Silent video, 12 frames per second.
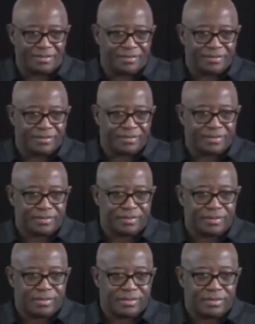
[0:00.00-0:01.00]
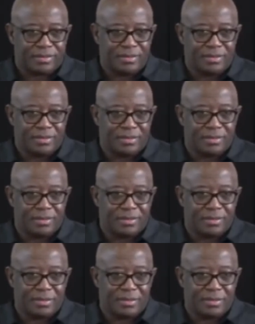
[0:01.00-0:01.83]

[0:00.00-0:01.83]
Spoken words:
Nothing is said.